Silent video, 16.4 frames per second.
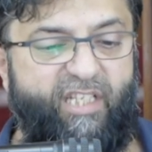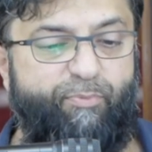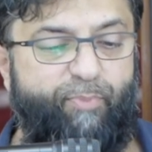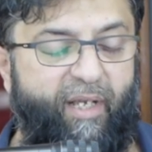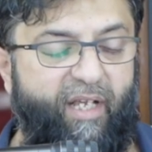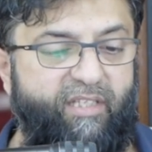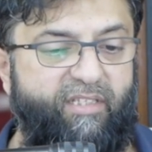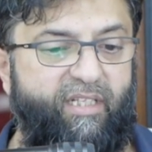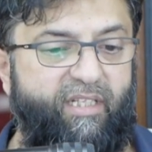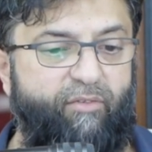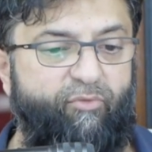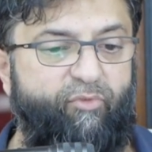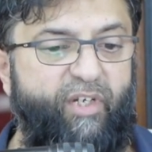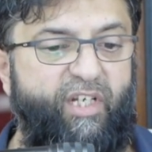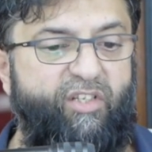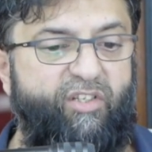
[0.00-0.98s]
this
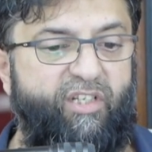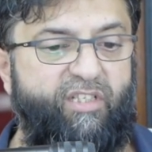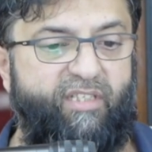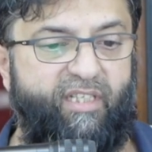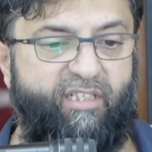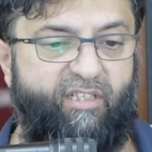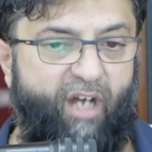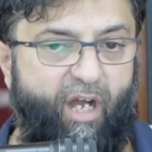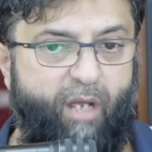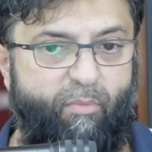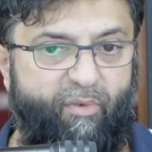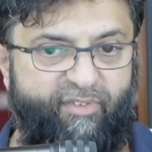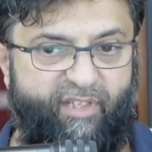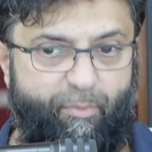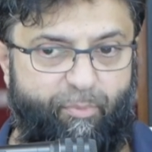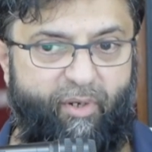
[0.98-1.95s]
person reaches the
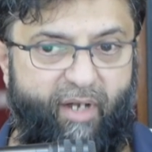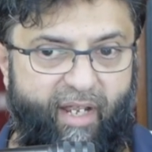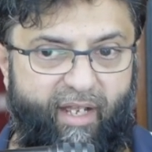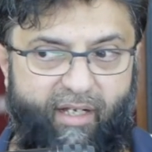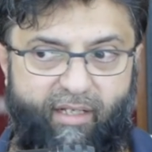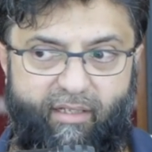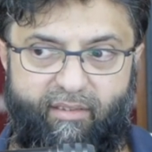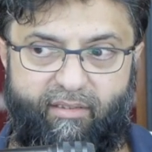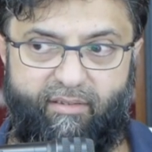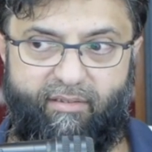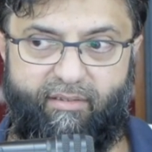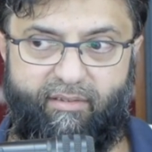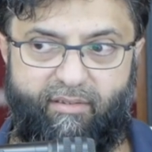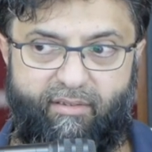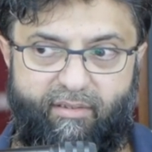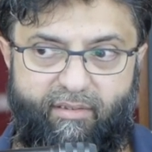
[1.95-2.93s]
time of the prayer,
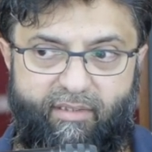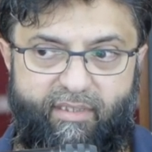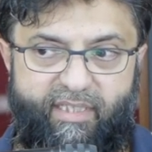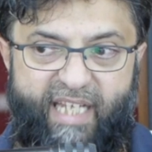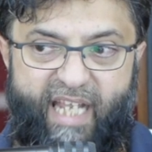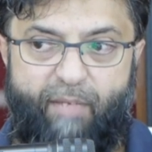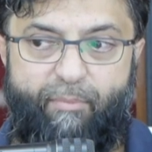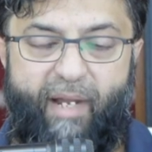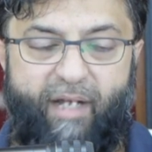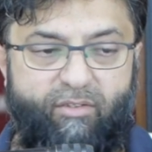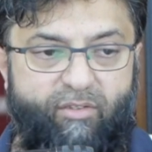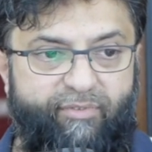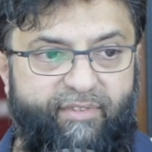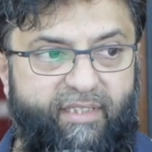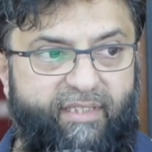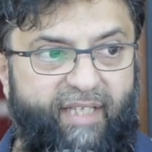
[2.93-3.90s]
the
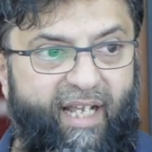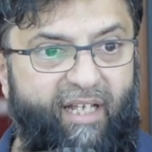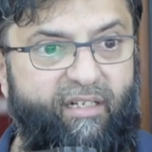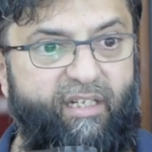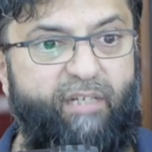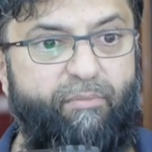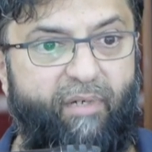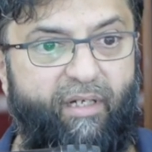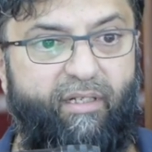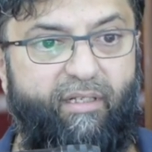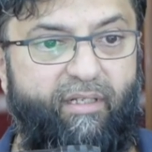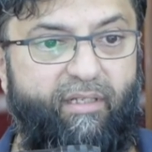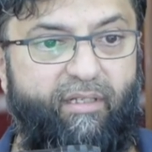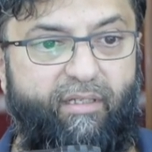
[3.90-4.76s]
amount of the tahrima,